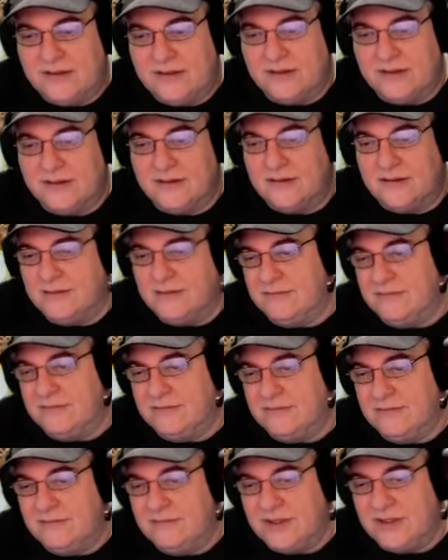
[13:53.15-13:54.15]
Uh,
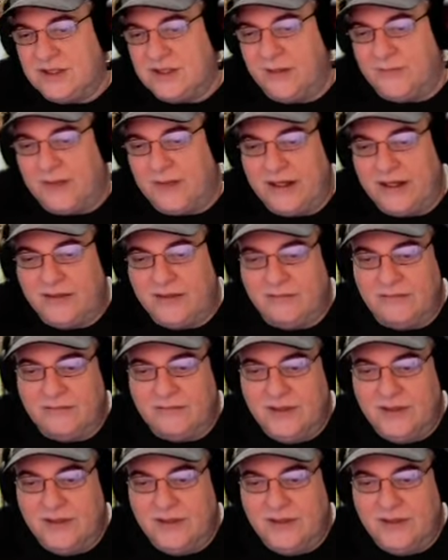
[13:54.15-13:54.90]
something